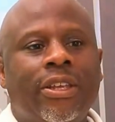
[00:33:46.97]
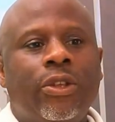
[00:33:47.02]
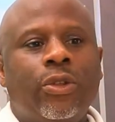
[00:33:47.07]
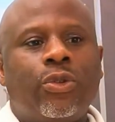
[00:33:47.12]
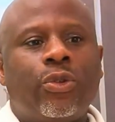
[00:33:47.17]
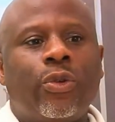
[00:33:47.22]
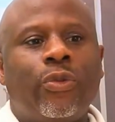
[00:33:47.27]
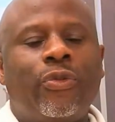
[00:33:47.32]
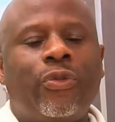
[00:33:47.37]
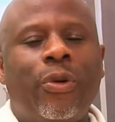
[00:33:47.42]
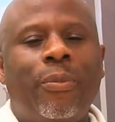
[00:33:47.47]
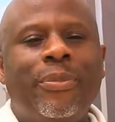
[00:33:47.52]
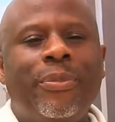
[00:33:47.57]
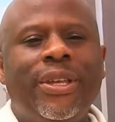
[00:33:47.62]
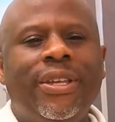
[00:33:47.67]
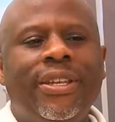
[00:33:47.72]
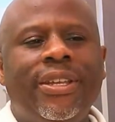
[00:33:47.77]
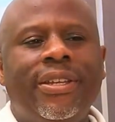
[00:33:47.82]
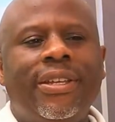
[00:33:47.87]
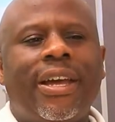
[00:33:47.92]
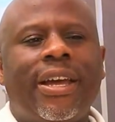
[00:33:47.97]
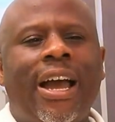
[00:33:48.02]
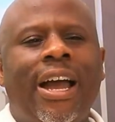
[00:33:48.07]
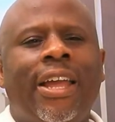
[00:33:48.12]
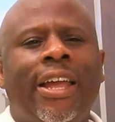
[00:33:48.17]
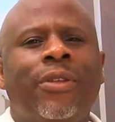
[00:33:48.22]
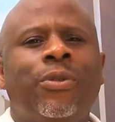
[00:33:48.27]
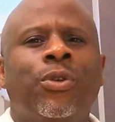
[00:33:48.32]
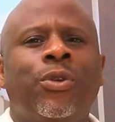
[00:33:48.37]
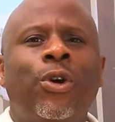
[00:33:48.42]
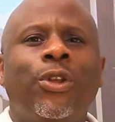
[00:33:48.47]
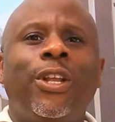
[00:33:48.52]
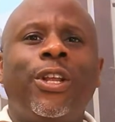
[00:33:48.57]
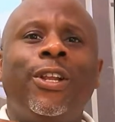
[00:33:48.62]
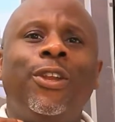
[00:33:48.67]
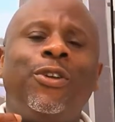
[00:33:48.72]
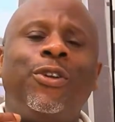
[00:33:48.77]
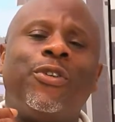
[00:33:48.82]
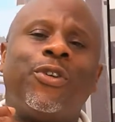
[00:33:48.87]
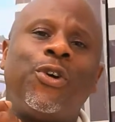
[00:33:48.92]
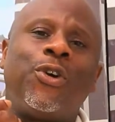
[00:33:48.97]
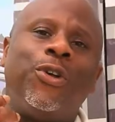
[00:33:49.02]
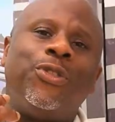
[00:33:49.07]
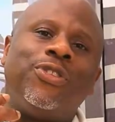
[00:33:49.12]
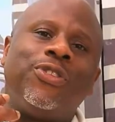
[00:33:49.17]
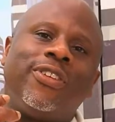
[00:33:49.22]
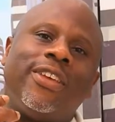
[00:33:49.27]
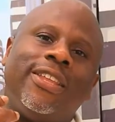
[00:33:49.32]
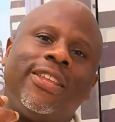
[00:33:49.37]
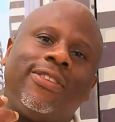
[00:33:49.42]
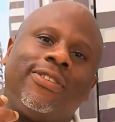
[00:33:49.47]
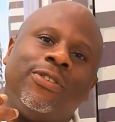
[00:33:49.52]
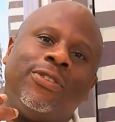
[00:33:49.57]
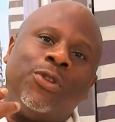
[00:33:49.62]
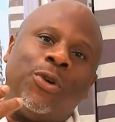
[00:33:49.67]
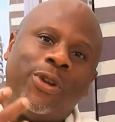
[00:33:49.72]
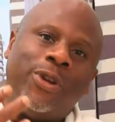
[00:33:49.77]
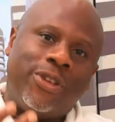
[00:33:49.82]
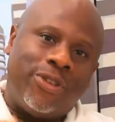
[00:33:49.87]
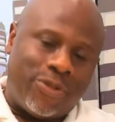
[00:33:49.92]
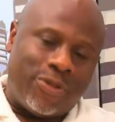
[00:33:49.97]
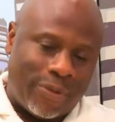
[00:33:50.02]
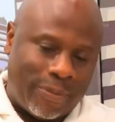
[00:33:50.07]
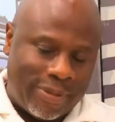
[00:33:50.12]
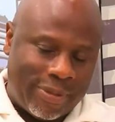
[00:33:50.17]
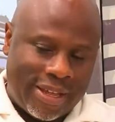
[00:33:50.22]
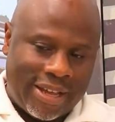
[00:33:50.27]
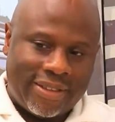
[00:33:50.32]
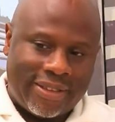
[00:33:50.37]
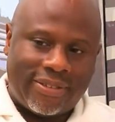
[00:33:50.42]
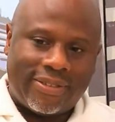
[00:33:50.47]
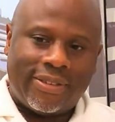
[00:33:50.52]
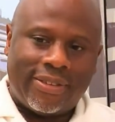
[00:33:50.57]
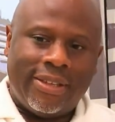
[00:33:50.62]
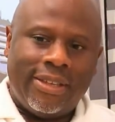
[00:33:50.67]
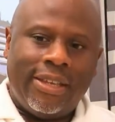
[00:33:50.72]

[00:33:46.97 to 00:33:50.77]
So for me, I got a lot of content knowledge from that.